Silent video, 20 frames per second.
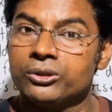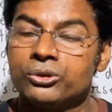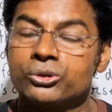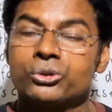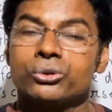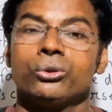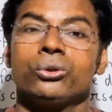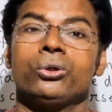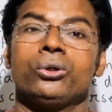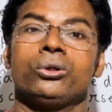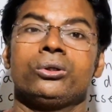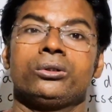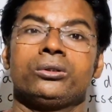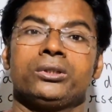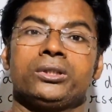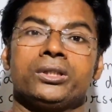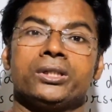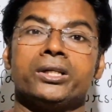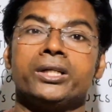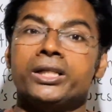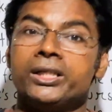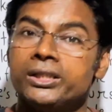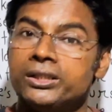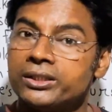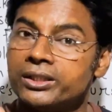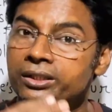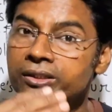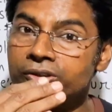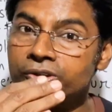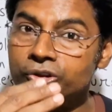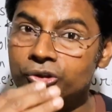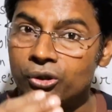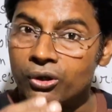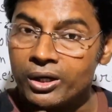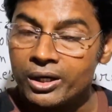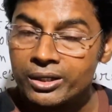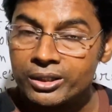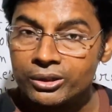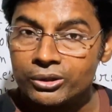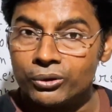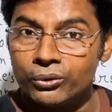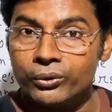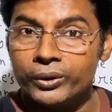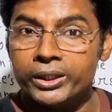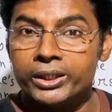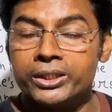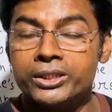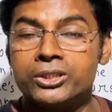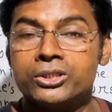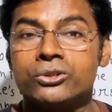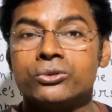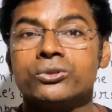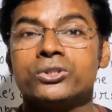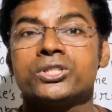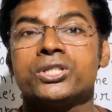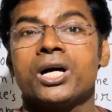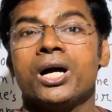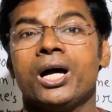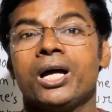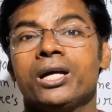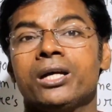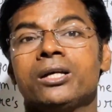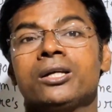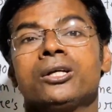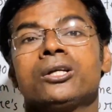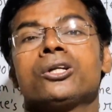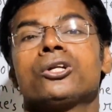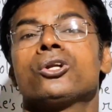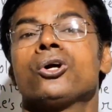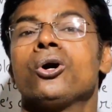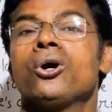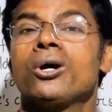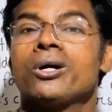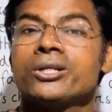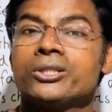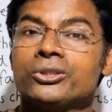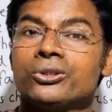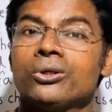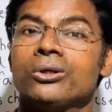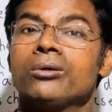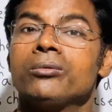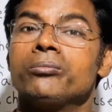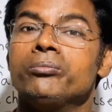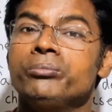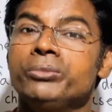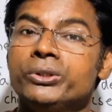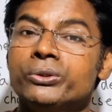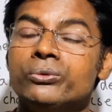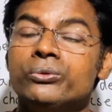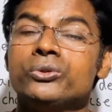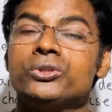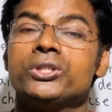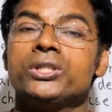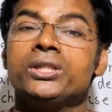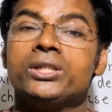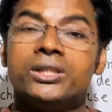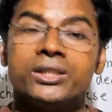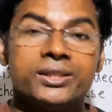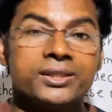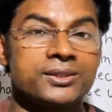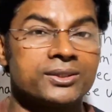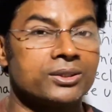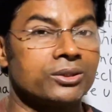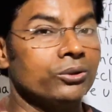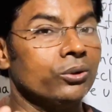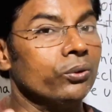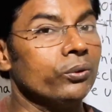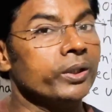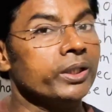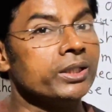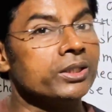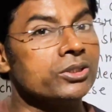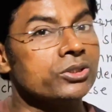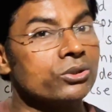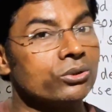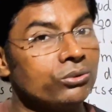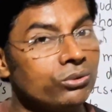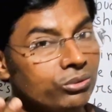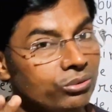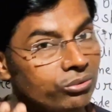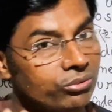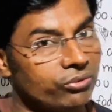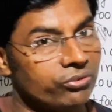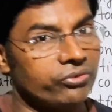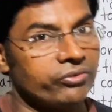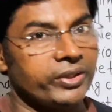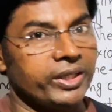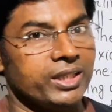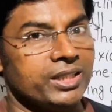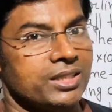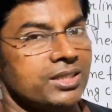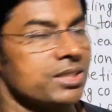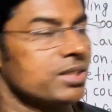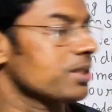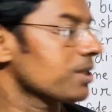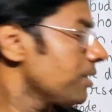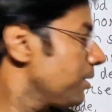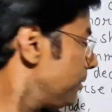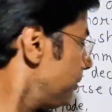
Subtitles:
So neither you're going to die nor your beauty is going to fade.